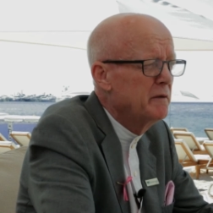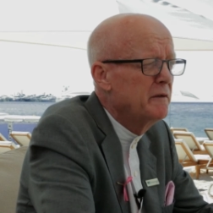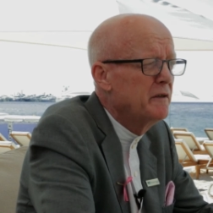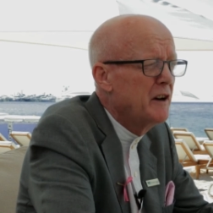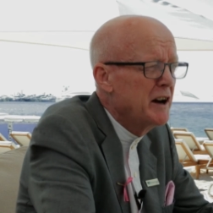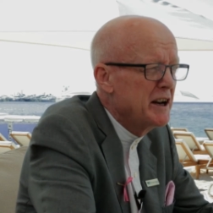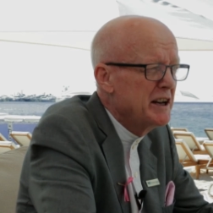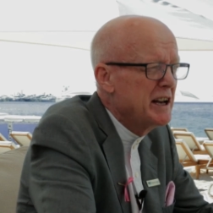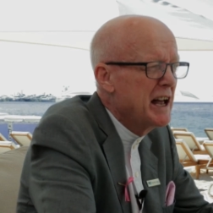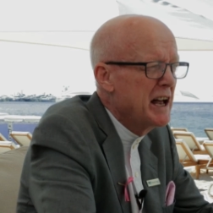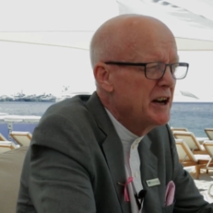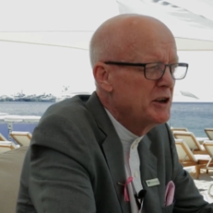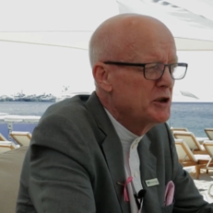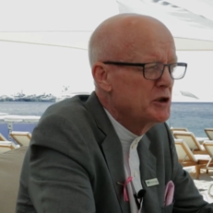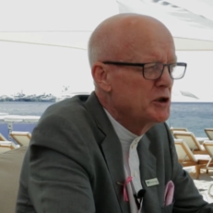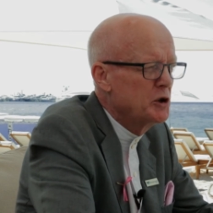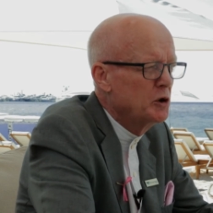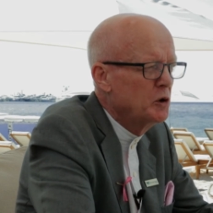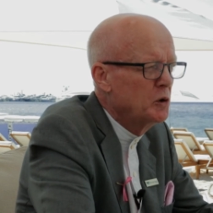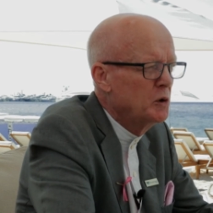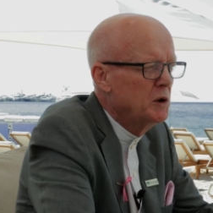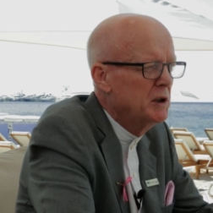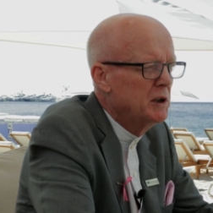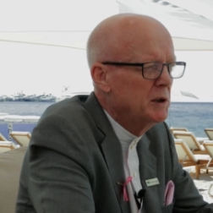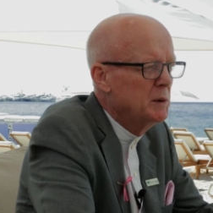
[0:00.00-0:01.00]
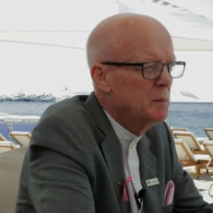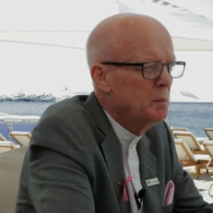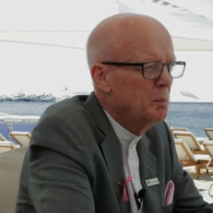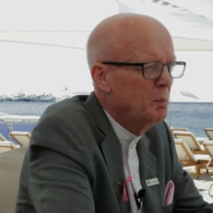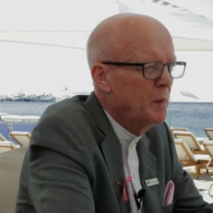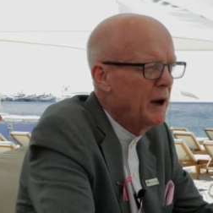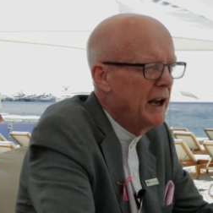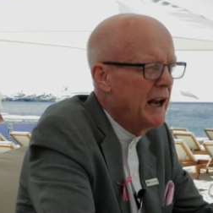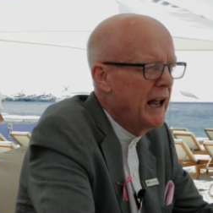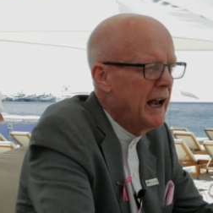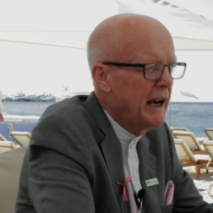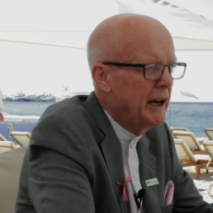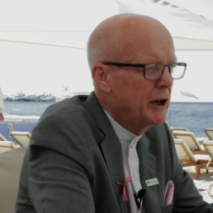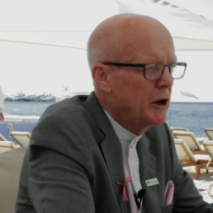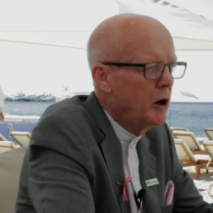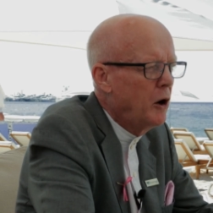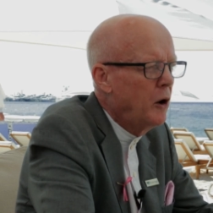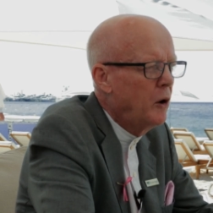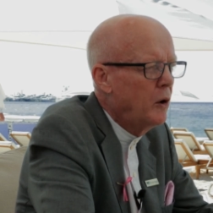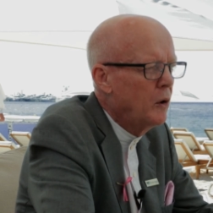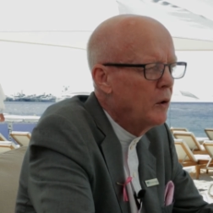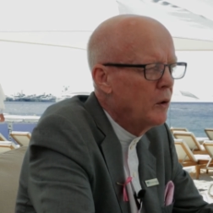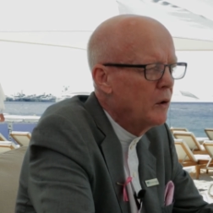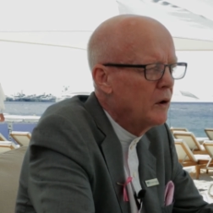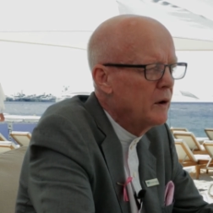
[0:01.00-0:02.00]
financial black
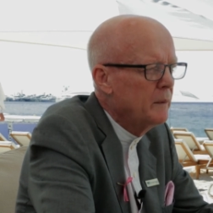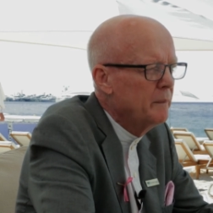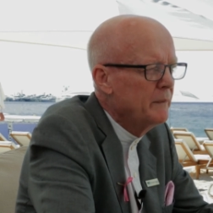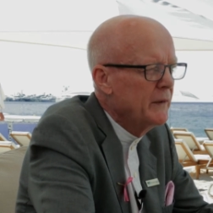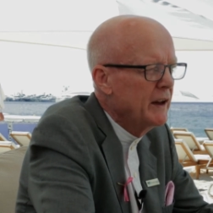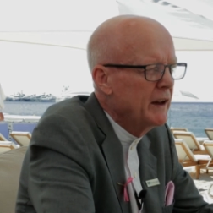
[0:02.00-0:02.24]
hole.